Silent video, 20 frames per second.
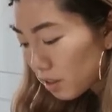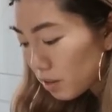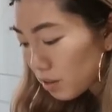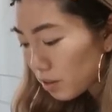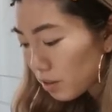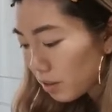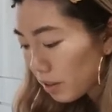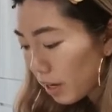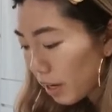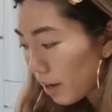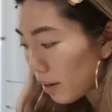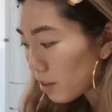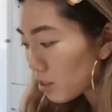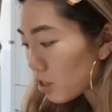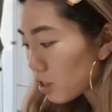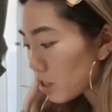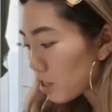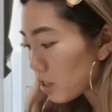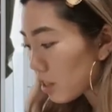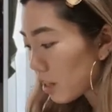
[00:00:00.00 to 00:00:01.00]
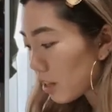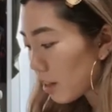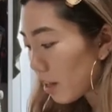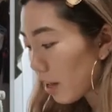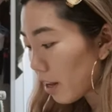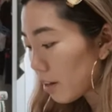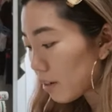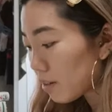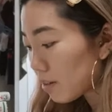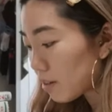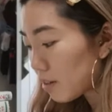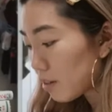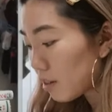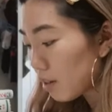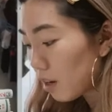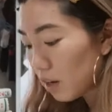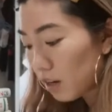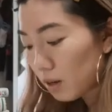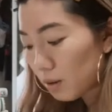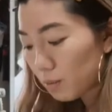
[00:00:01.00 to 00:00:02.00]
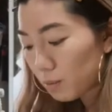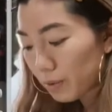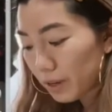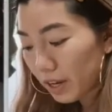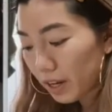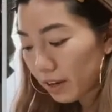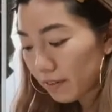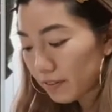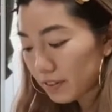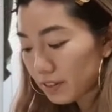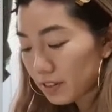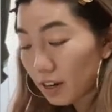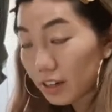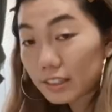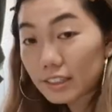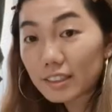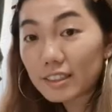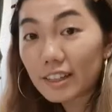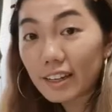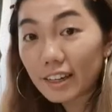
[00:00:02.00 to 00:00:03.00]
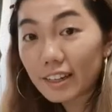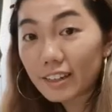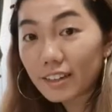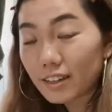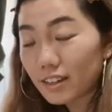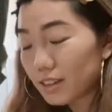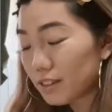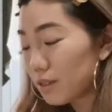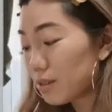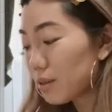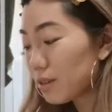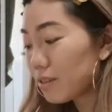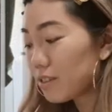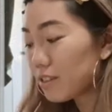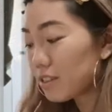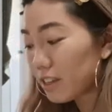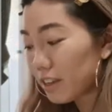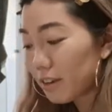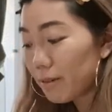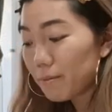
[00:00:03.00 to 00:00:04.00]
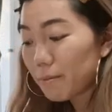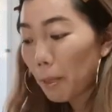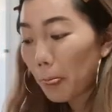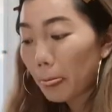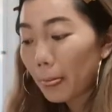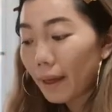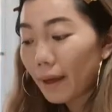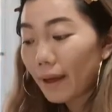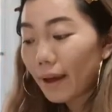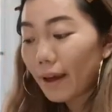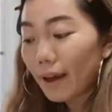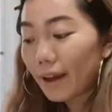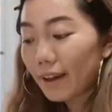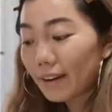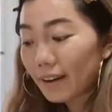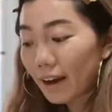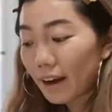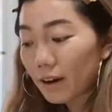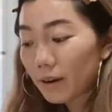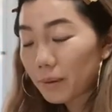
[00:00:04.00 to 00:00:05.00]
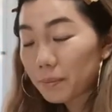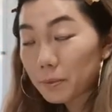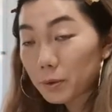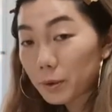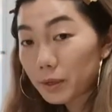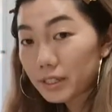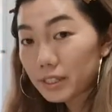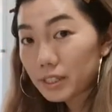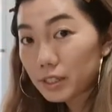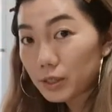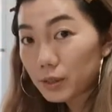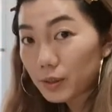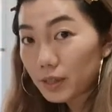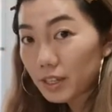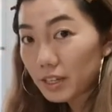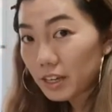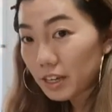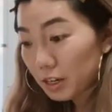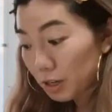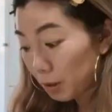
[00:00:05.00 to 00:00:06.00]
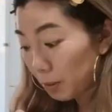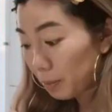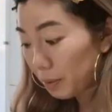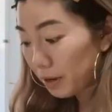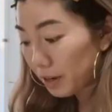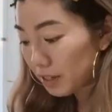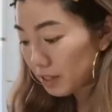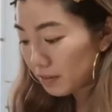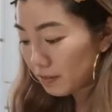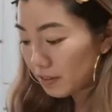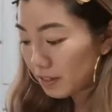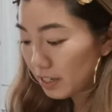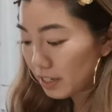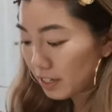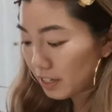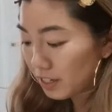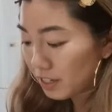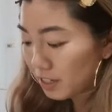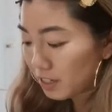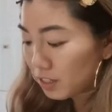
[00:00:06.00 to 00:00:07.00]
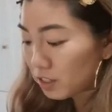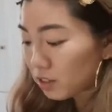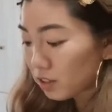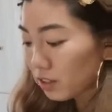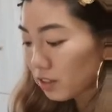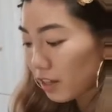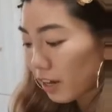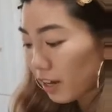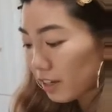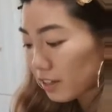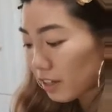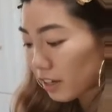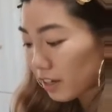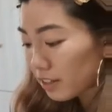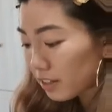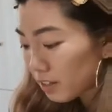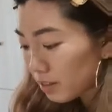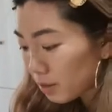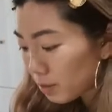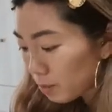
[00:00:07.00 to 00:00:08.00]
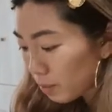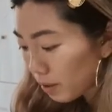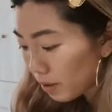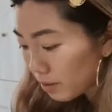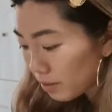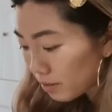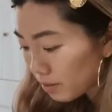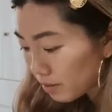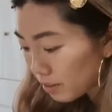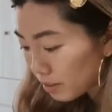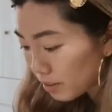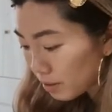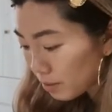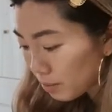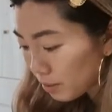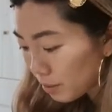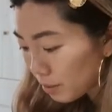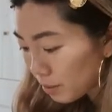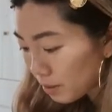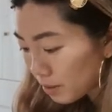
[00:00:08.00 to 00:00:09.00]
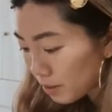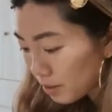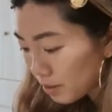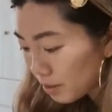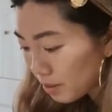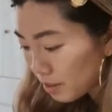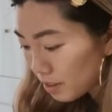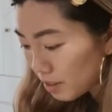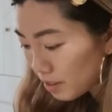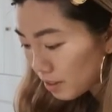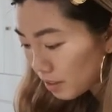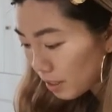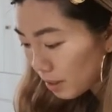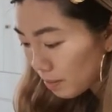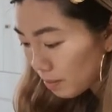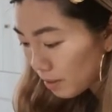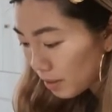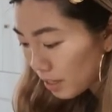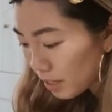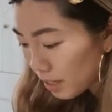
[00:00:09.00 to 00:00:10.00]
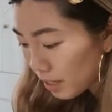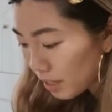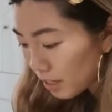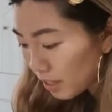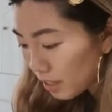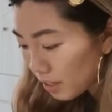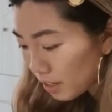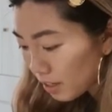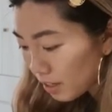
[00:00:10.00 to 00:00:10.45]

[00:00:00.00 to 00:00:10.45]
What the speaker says: So yeah, just like that, we have a dotted line, as you can see. And now I'm going to do the inner part of the ear and draw that line as well. And we're going to do the same thing.